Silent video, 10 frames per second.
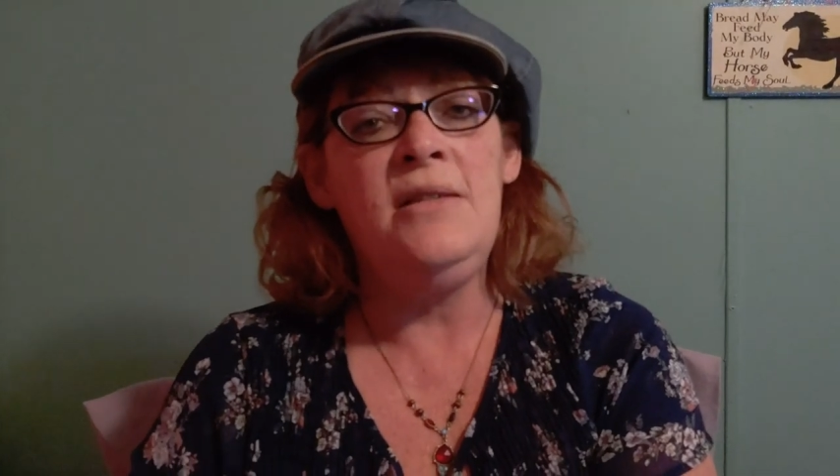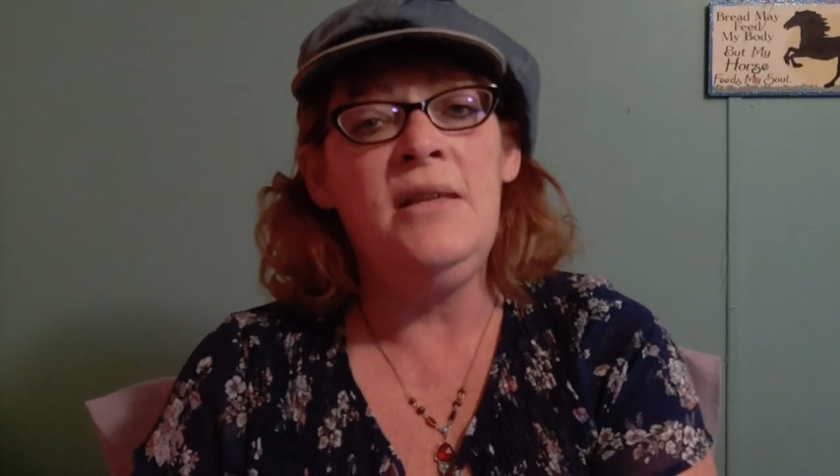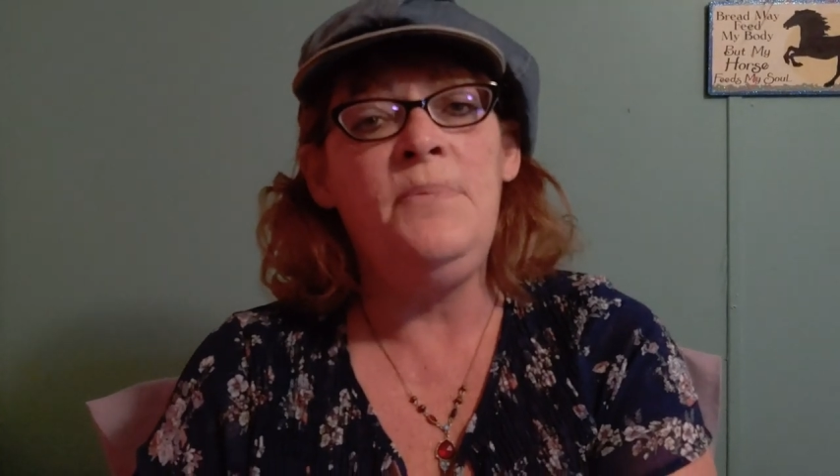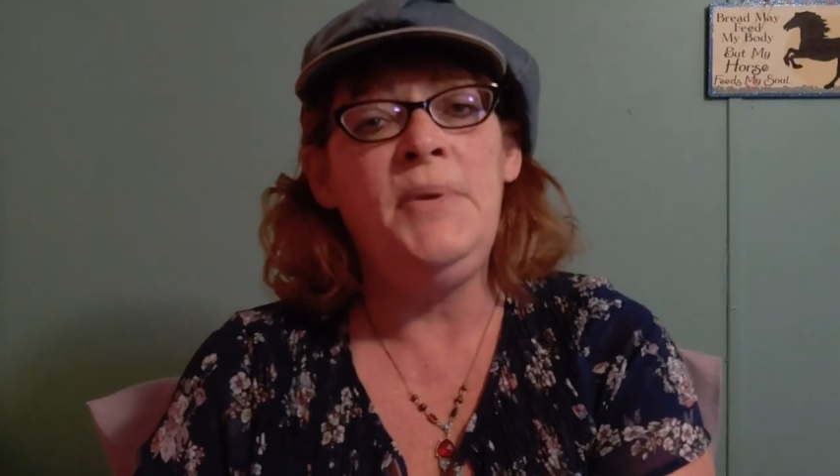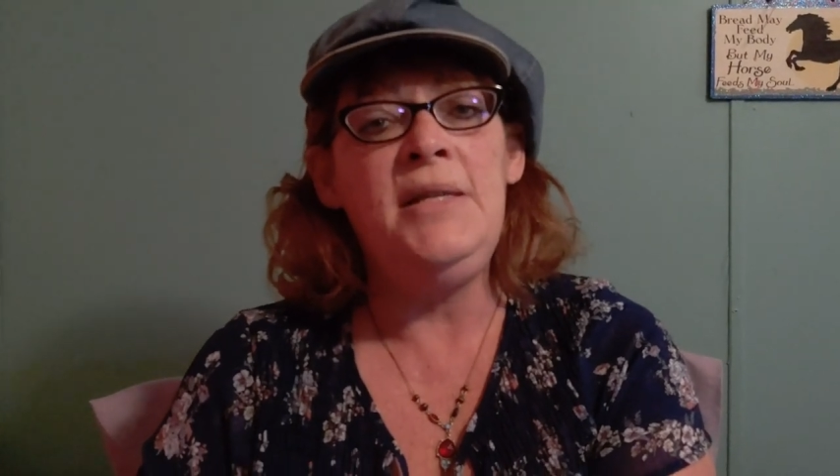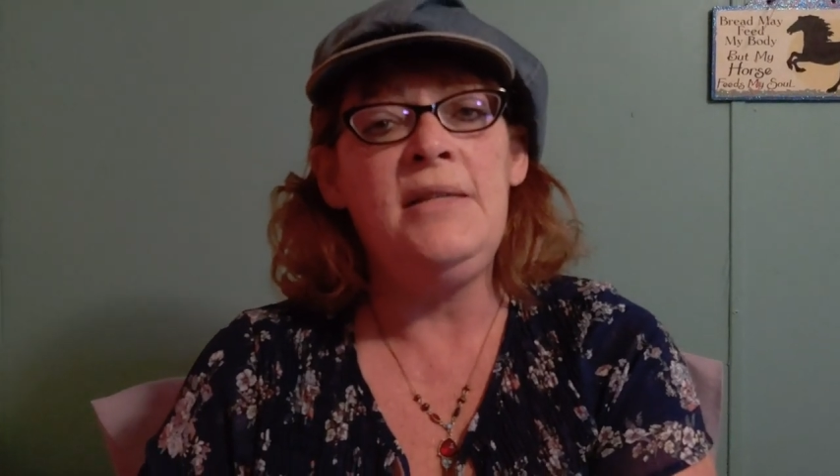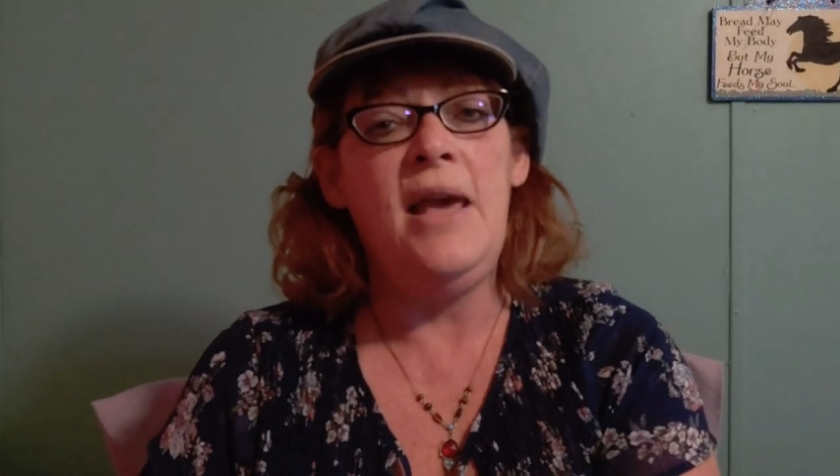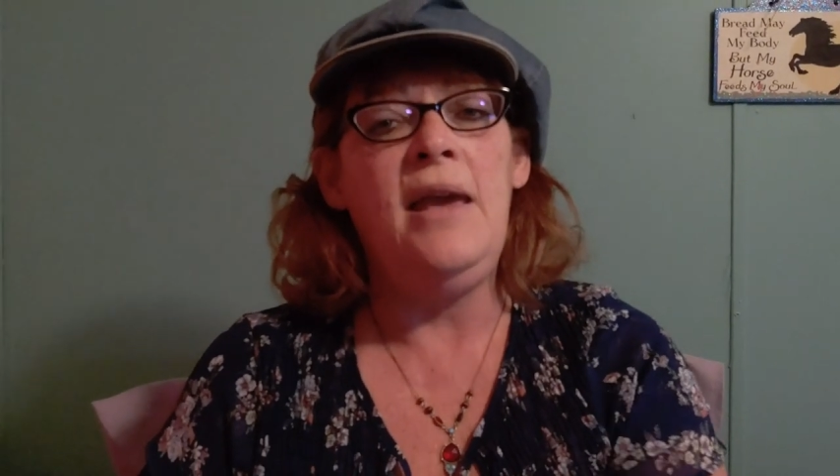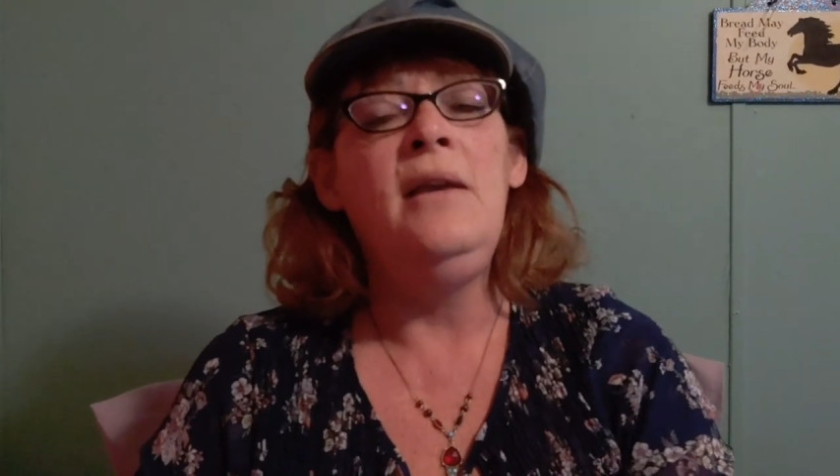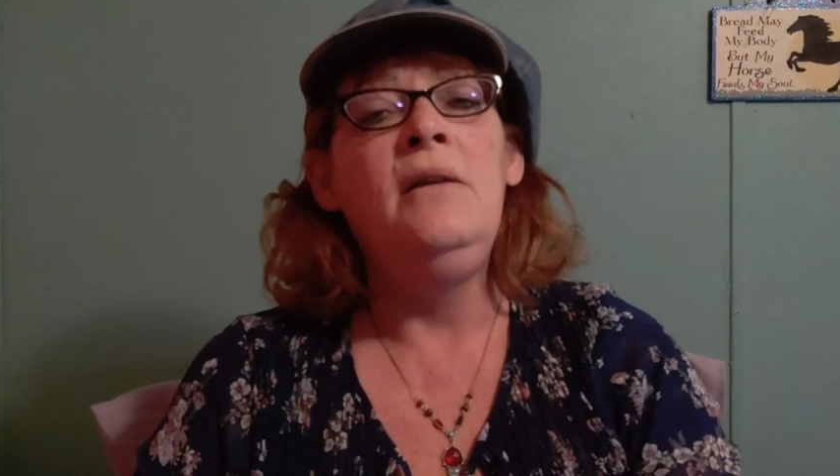simply
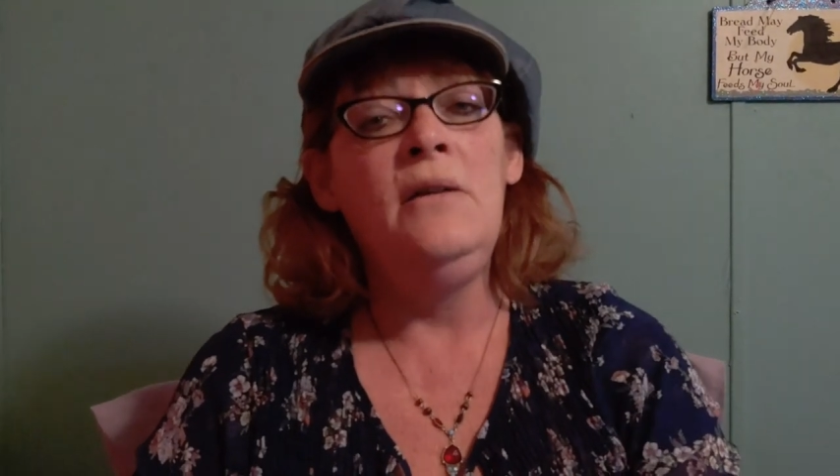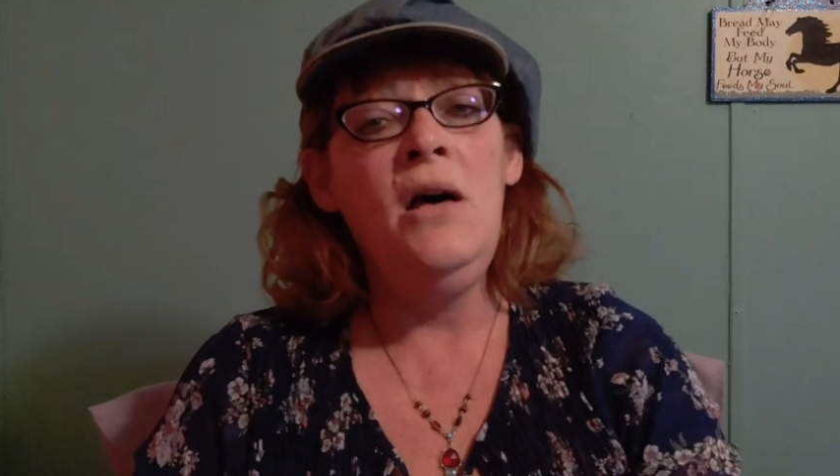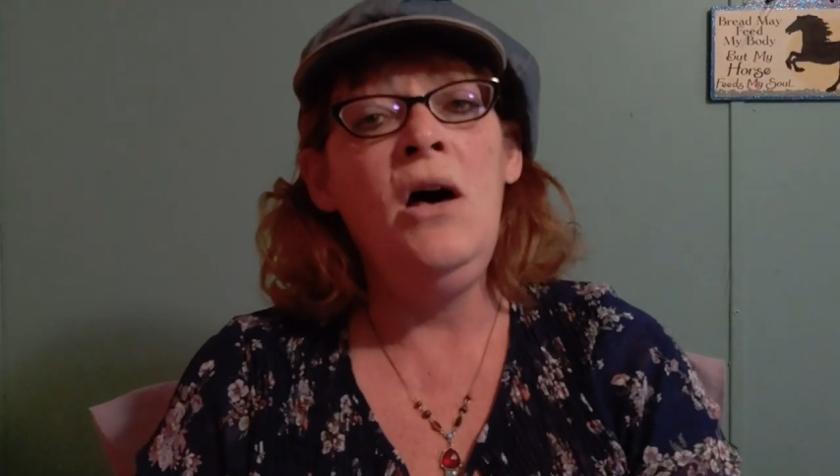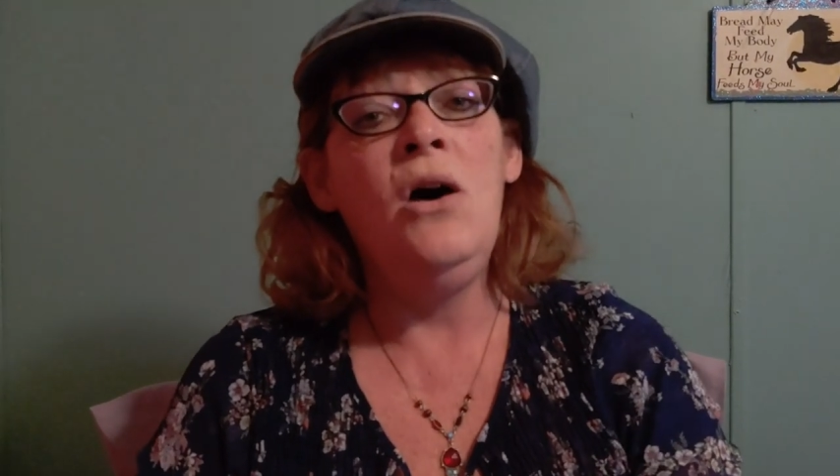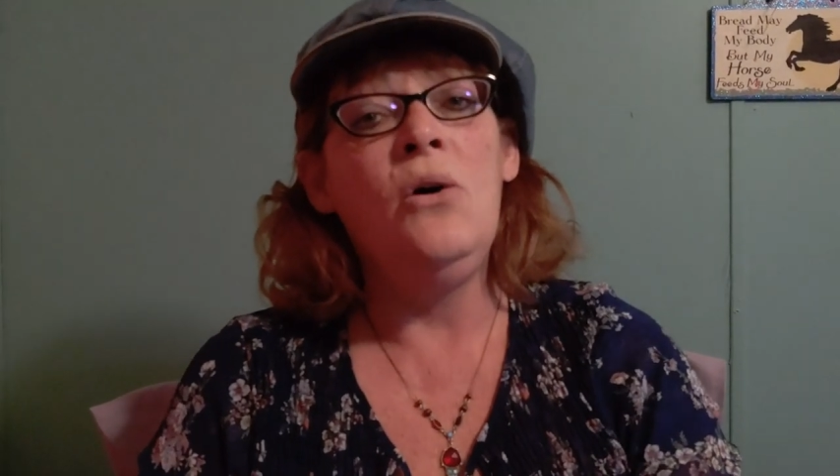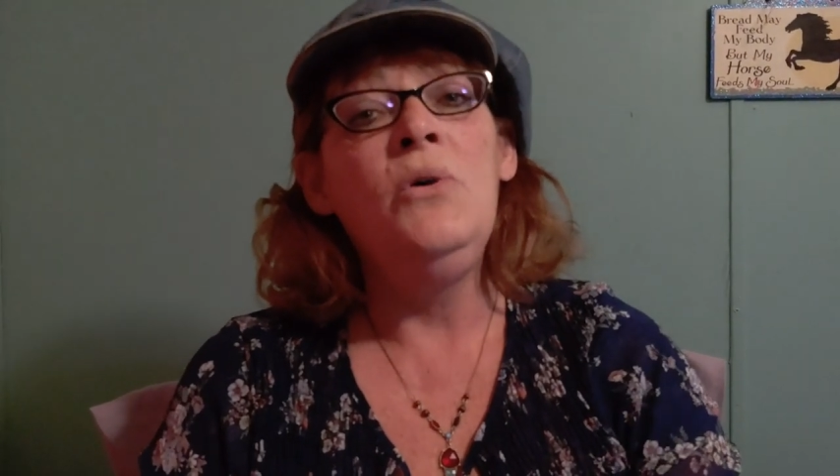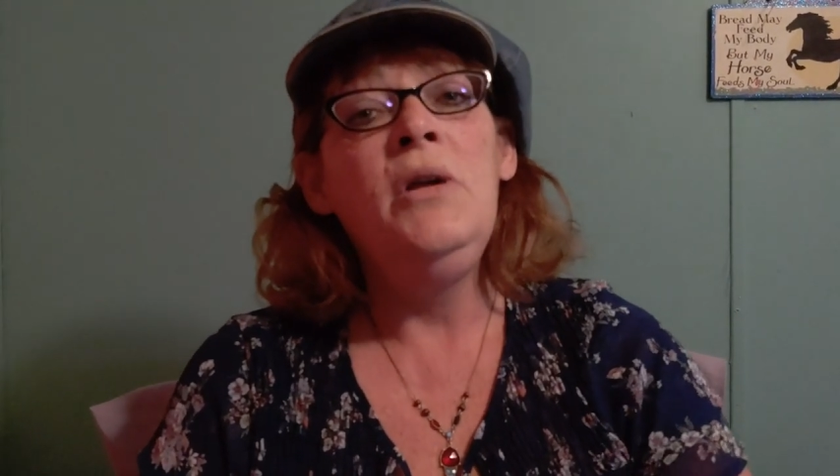say, oh,